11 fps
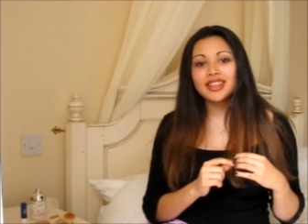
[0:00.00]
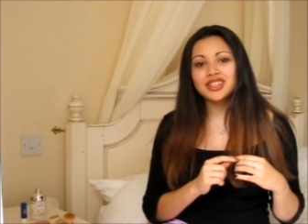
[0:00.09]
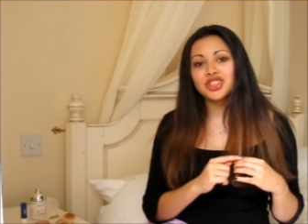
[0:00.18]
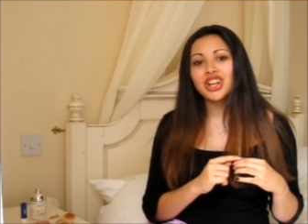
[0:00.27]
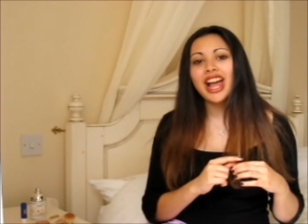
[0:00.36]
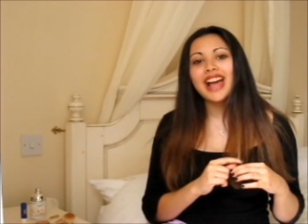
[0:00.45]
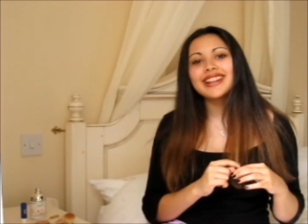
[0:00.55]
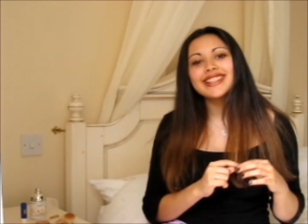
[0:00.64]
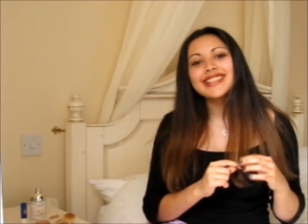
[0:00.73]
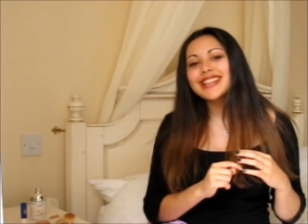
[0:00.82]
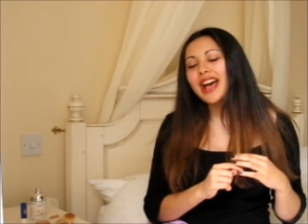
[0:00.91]
They're
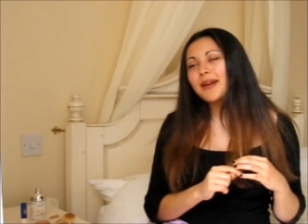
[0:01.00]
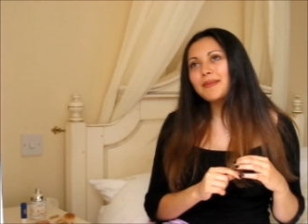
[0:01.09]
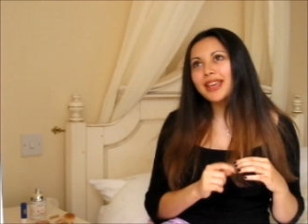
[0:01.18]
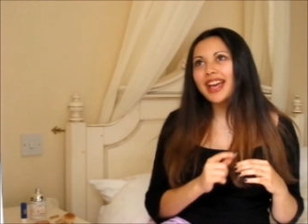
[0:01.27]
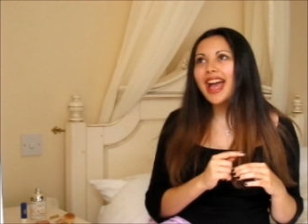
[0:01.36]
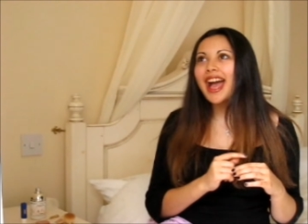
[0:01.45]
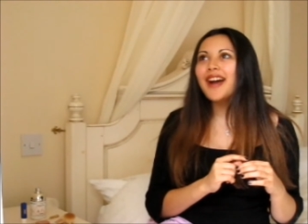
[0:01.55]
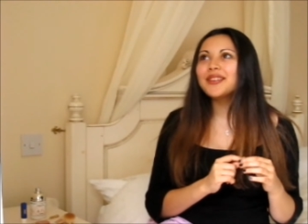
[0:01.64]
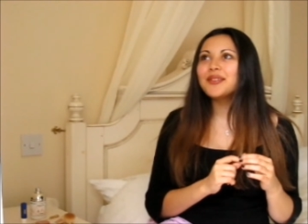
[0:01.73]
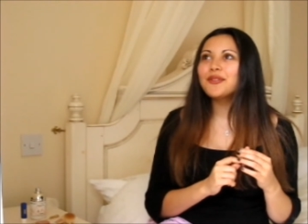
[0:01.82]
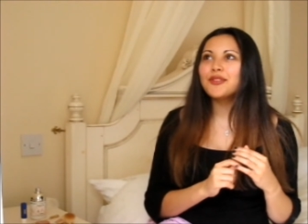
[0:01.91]
trying to tell me
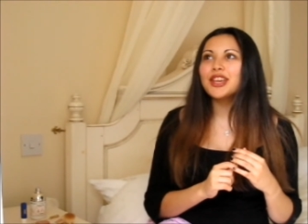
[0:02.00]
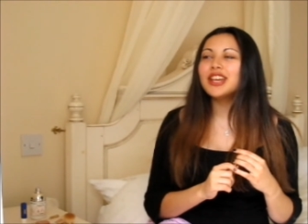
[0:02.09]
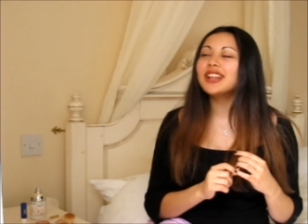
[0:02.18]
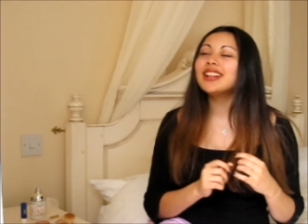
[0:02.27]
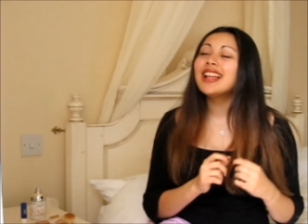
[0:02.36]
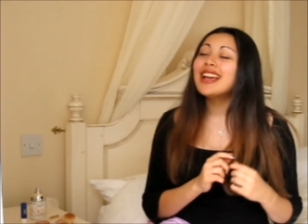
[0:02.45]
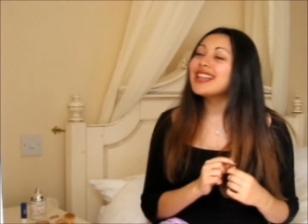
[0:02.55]
how to feel.